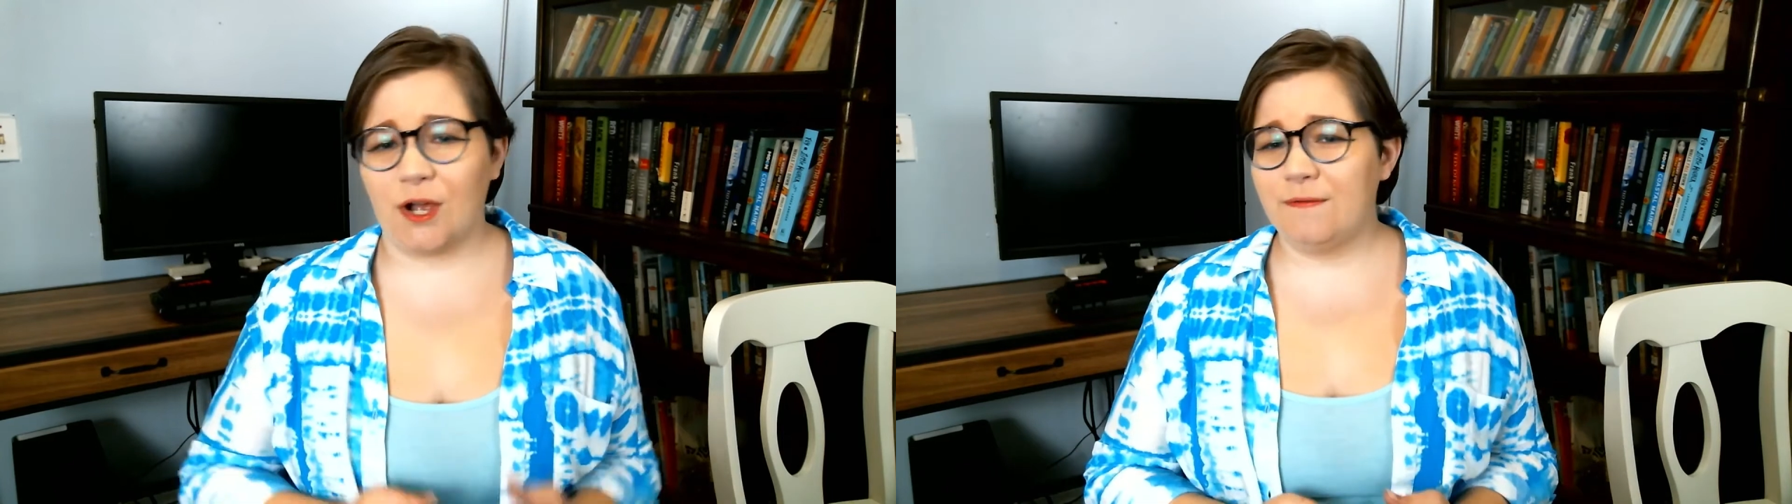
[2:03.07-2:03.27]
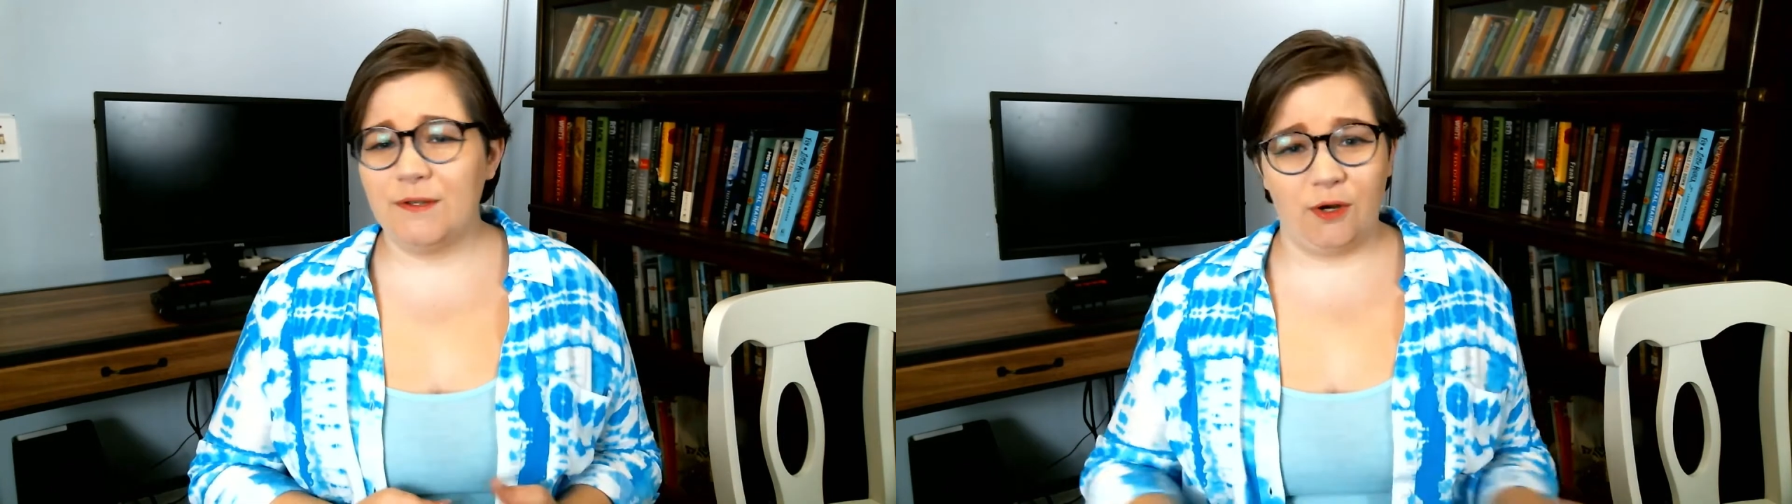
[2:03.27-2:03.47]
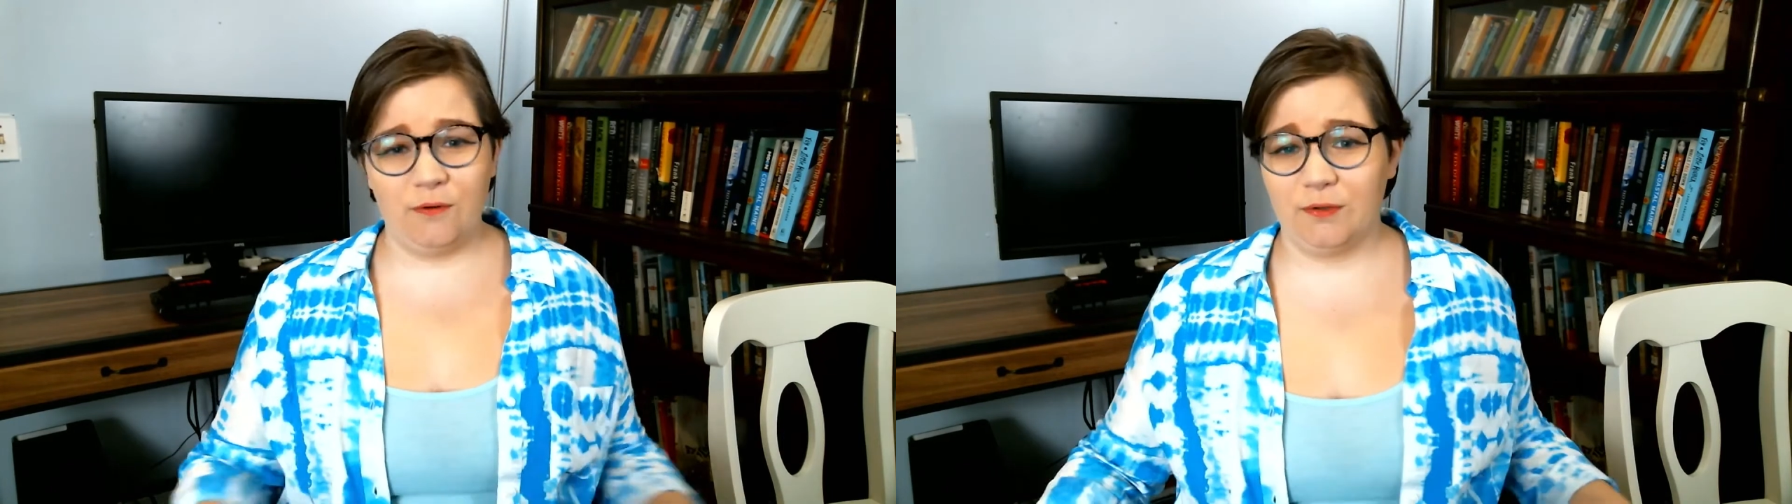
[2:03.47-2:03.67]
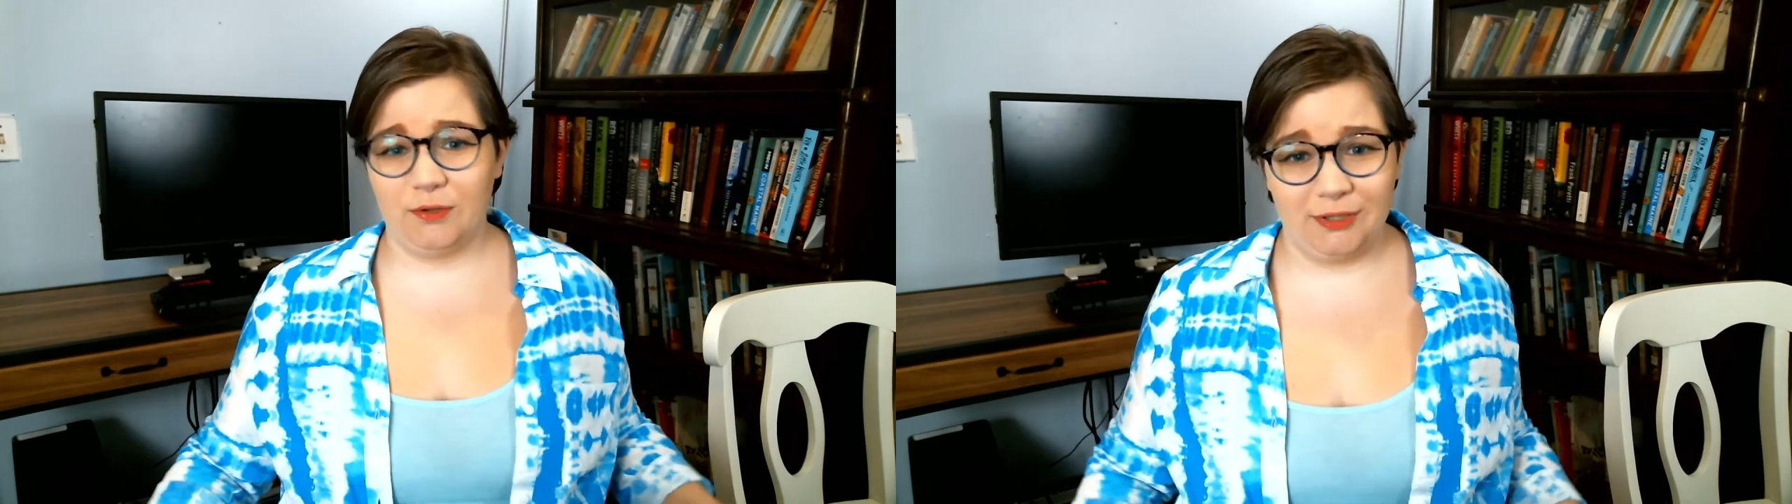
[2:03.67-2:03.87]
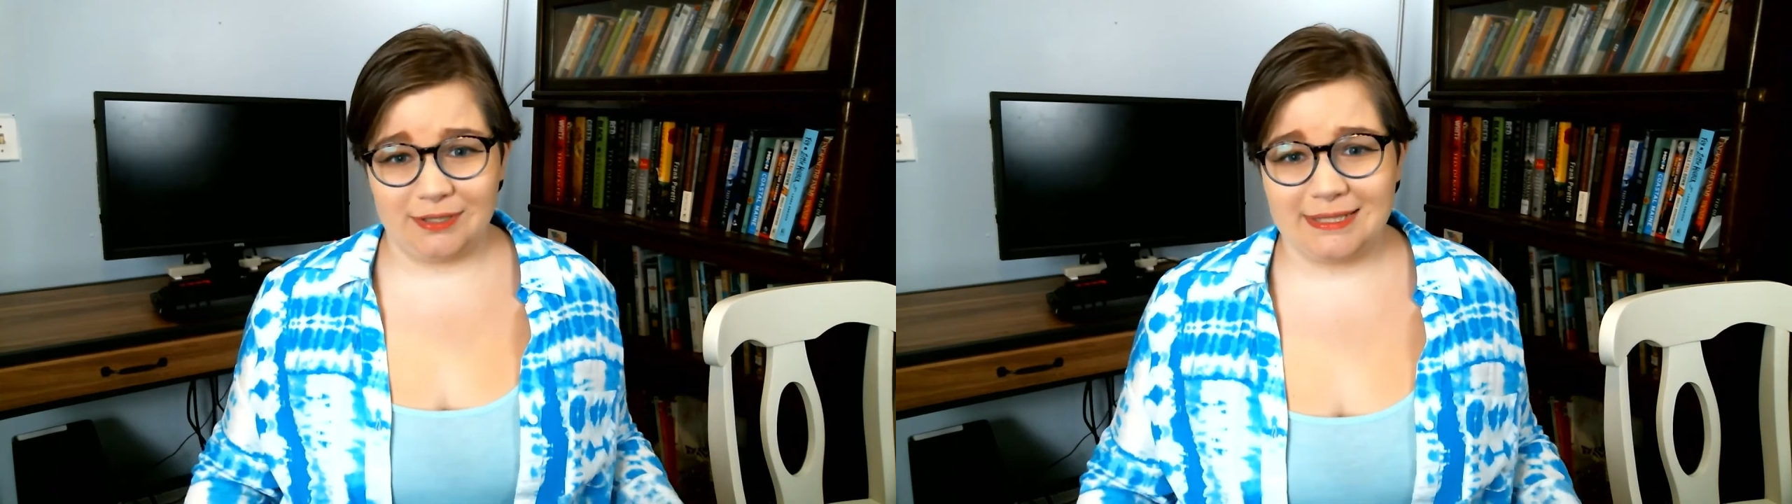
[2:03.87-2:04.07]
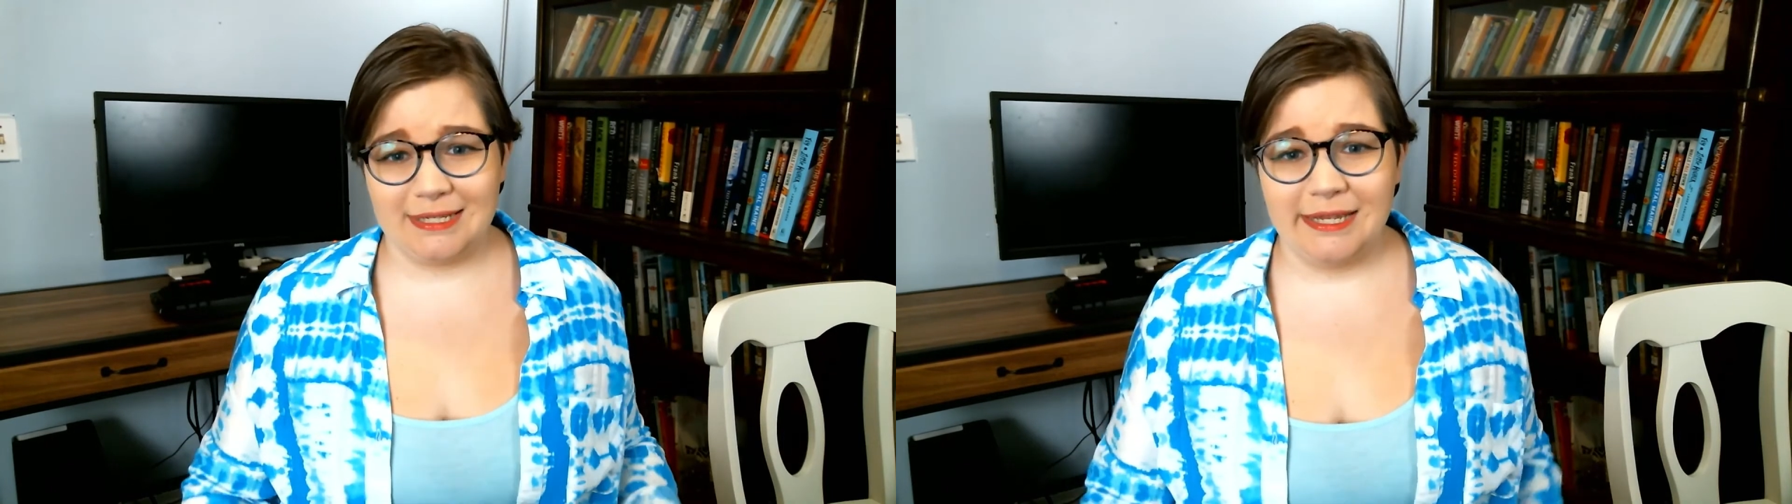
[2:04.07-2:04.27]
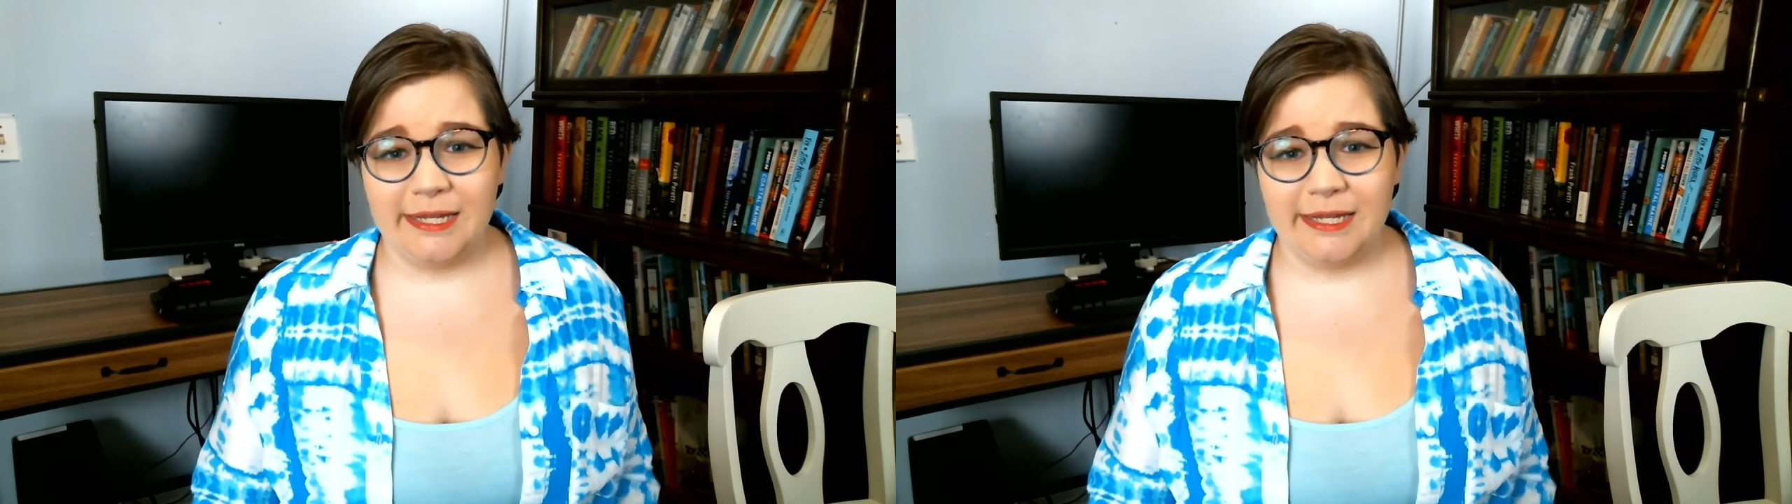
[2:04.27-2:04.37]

often overlooked,